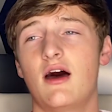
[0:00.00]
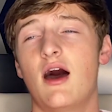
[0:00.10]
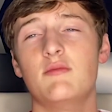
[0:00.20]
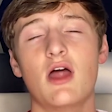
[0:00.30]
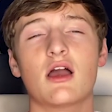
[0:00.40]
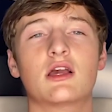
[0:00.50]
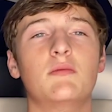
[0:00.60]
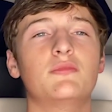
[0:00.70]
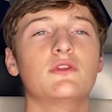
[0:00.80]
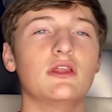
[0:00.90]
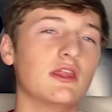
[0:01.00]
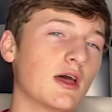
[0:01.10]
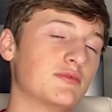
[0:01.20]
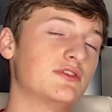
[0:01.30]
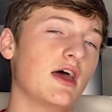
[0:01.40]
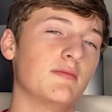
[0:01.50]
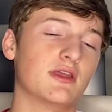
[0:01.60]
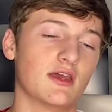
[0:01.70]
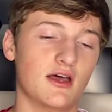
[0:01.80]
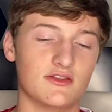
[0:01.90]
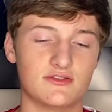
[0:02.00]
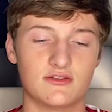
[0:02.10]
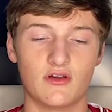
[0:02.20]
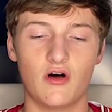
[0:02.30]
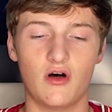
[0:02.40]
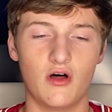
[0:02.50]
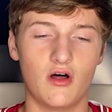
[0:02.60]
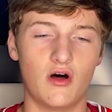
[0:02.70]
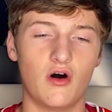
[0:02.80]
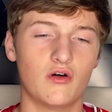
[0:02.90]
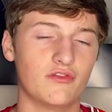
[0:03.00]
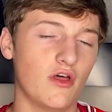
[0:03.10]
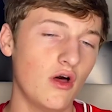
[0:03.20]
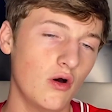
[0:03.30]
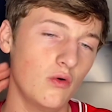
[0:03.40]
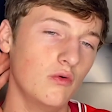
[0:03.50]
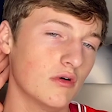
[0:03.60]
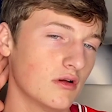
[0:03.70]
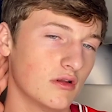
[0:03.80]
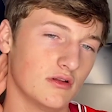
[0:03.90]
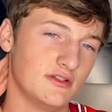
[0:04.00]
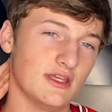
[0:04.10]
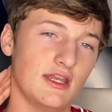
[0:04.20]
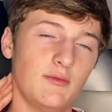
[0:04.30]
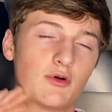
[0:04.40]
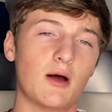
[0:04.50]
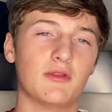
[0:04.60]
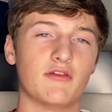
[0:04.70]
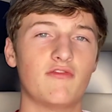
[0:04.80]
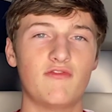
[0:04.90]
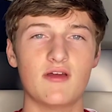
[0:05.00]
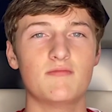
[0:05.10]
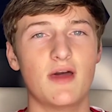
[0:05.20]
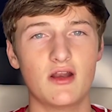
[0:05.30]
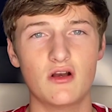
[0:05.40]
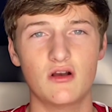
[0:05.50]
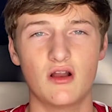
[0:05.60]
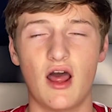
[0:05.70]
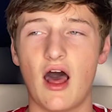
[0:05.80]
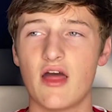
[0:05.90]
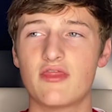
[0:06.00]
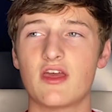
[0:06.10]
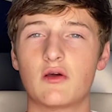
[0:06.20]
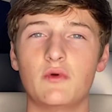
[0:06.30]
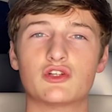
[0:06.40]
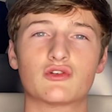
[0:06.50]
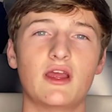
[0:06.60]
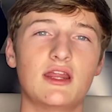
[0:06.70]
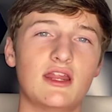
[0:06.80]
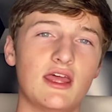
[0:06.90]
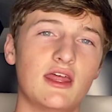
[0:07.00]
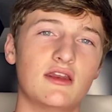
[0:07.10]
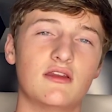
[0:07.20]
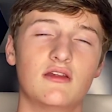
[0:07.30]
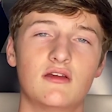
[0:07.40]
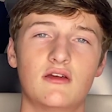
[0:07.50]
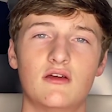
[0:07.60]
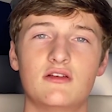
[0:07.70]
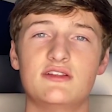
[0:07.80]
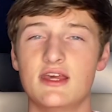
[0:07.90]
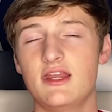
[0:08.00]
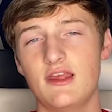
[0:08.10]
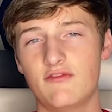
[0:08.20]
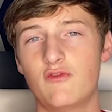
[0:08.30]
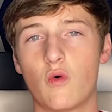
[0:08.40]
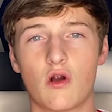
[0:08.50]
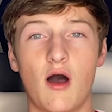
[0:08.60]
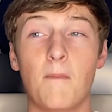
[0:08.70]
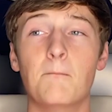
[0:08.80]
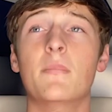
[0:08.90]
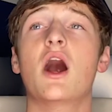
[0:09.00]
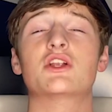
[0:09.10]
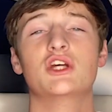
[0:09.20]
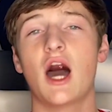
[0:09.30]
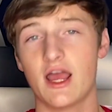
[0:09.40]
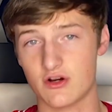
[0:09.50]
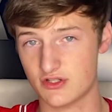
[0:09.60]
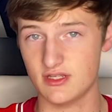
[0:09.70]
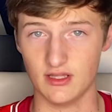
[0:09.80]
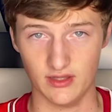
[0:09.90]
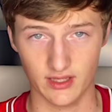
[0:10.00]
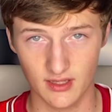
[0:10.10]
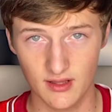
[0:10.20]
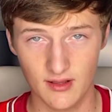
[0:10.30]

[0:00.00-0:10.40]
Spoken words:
I'm not completely upset because although Deni probably fit better, I think we traded in Deni for a much higher ceiling